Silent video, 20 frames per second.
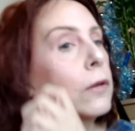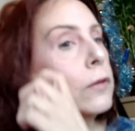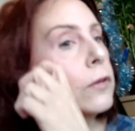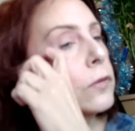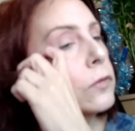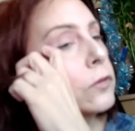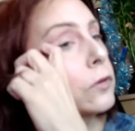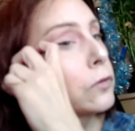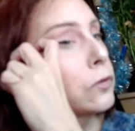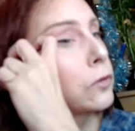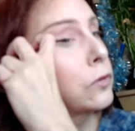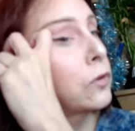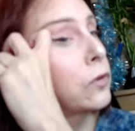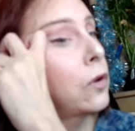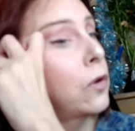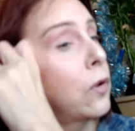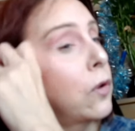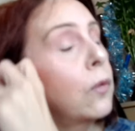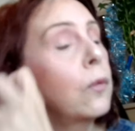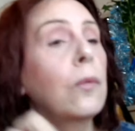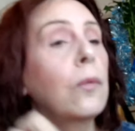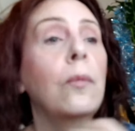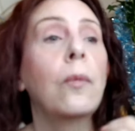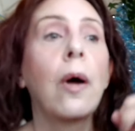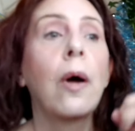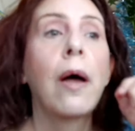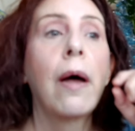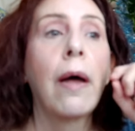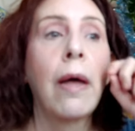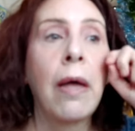So
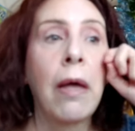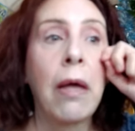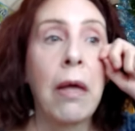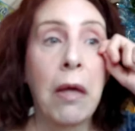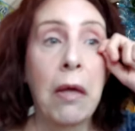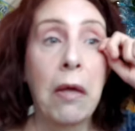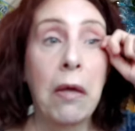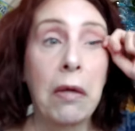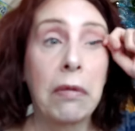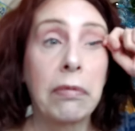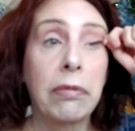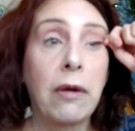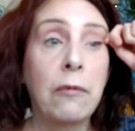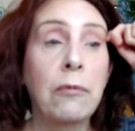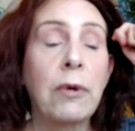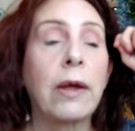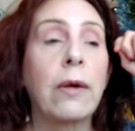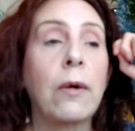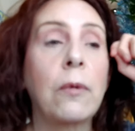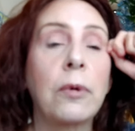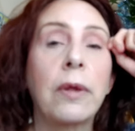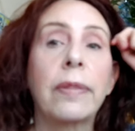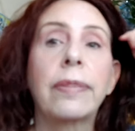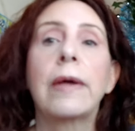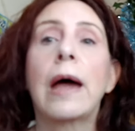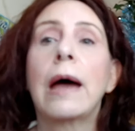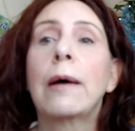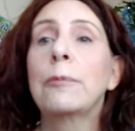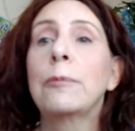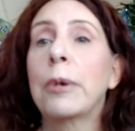there we go with
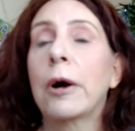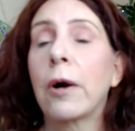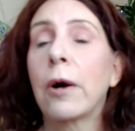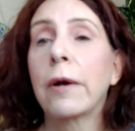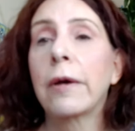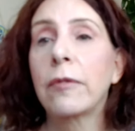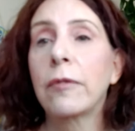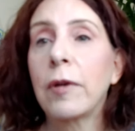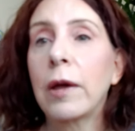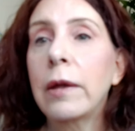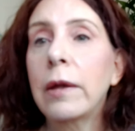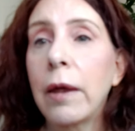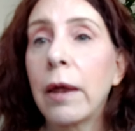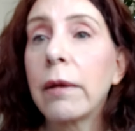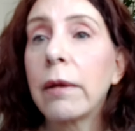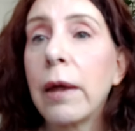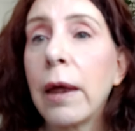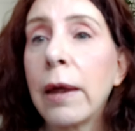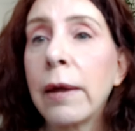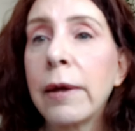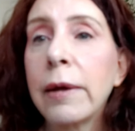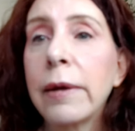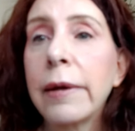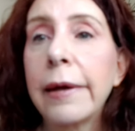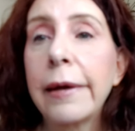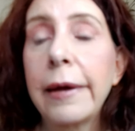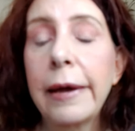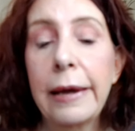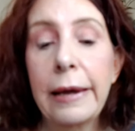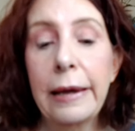that part of it.
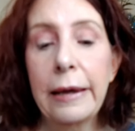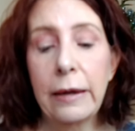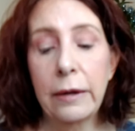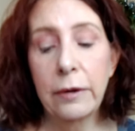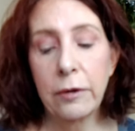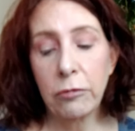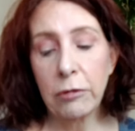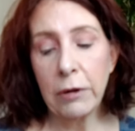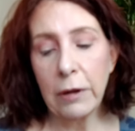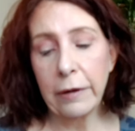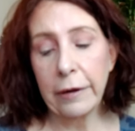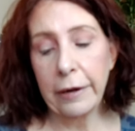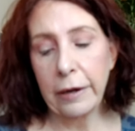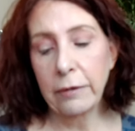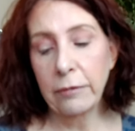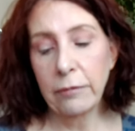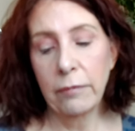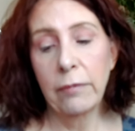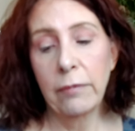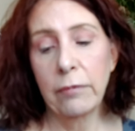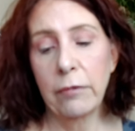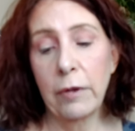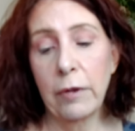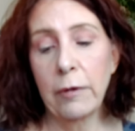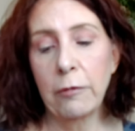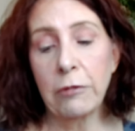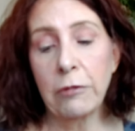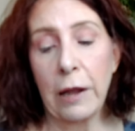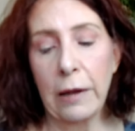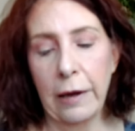And really,
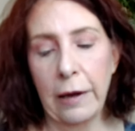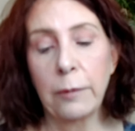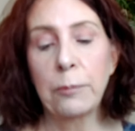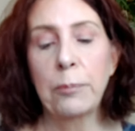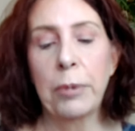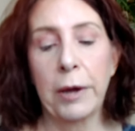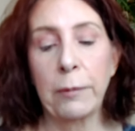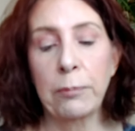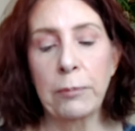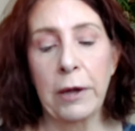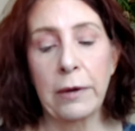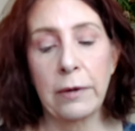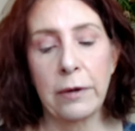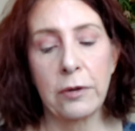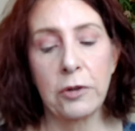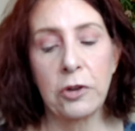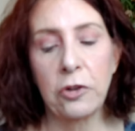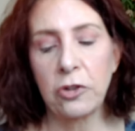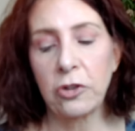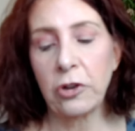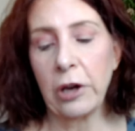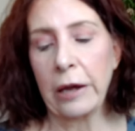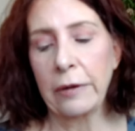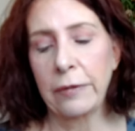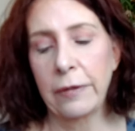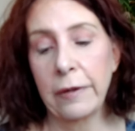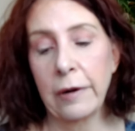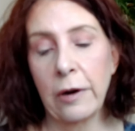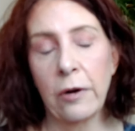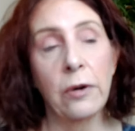really pigmented
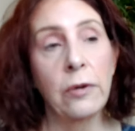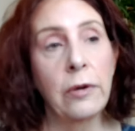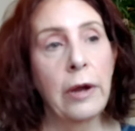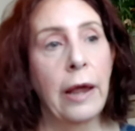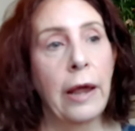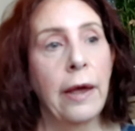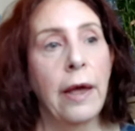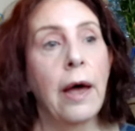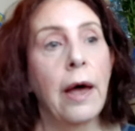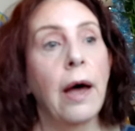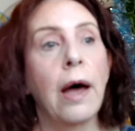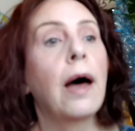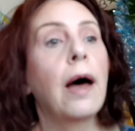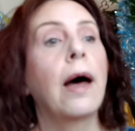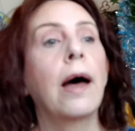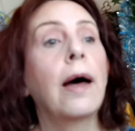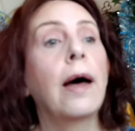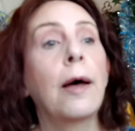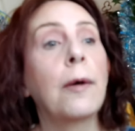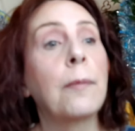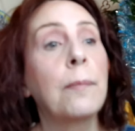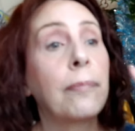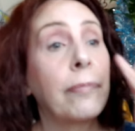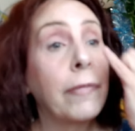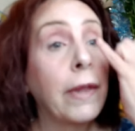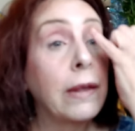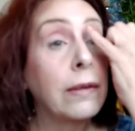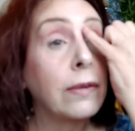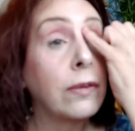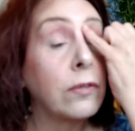shade there. Um,
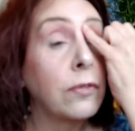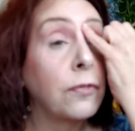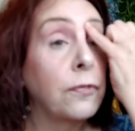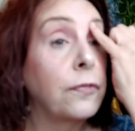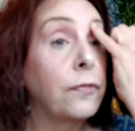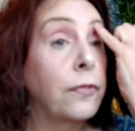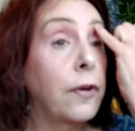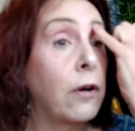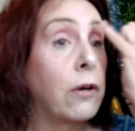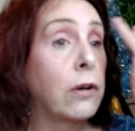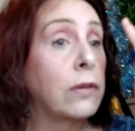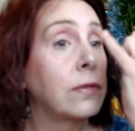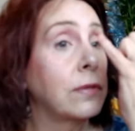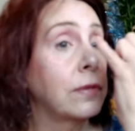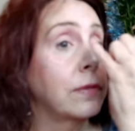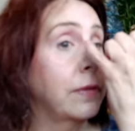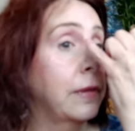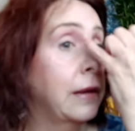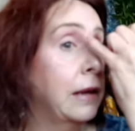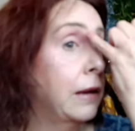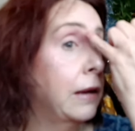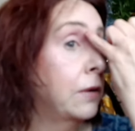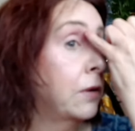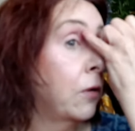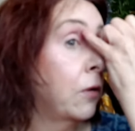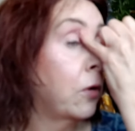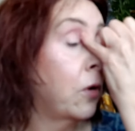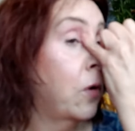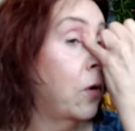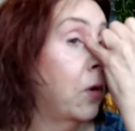as far as the
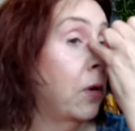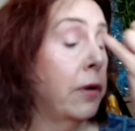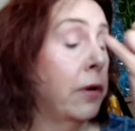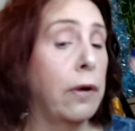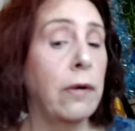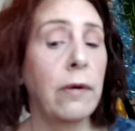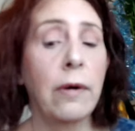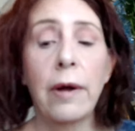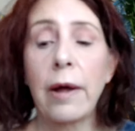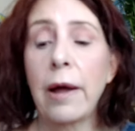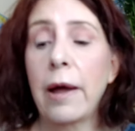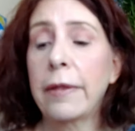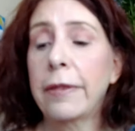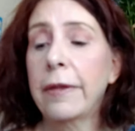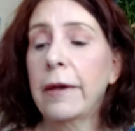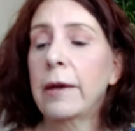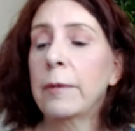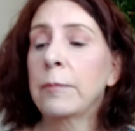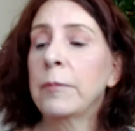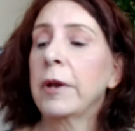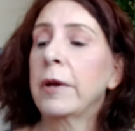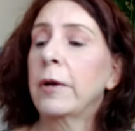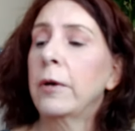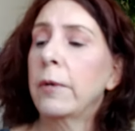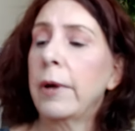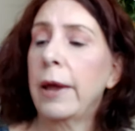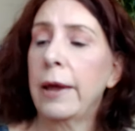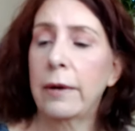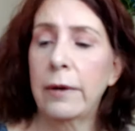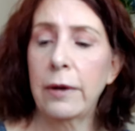inner corner, I think I'm going to
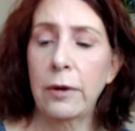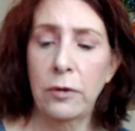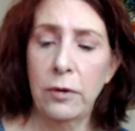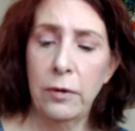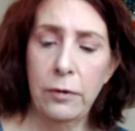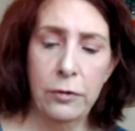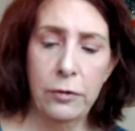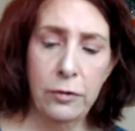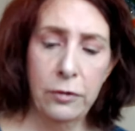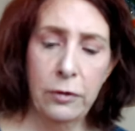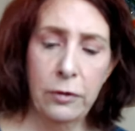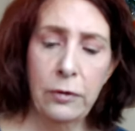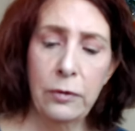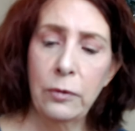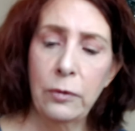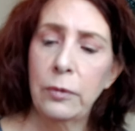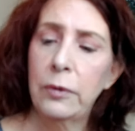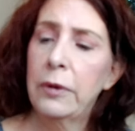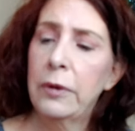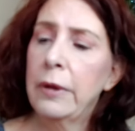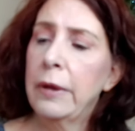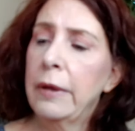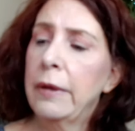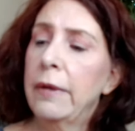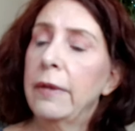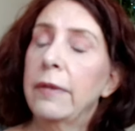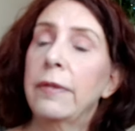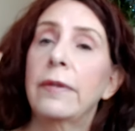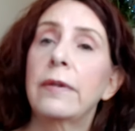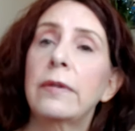go ahead and do
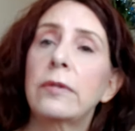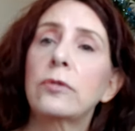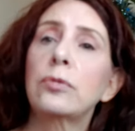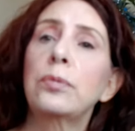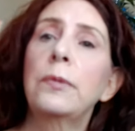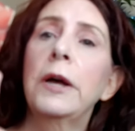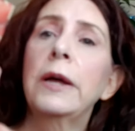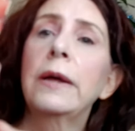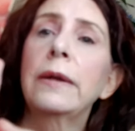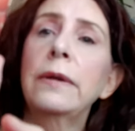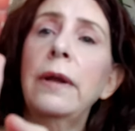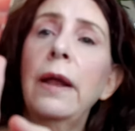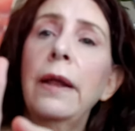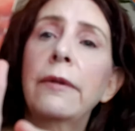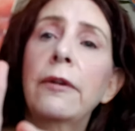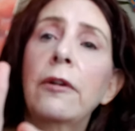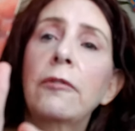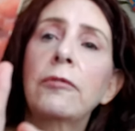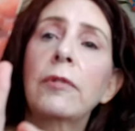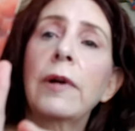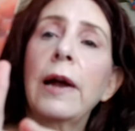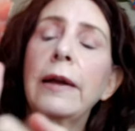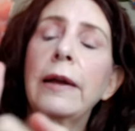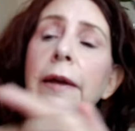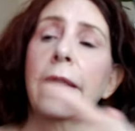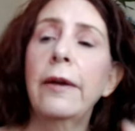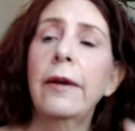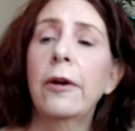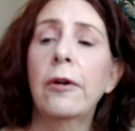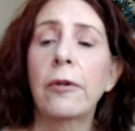this one right
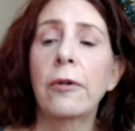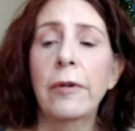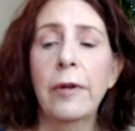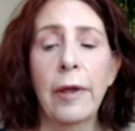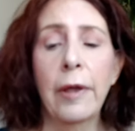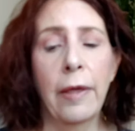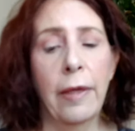here.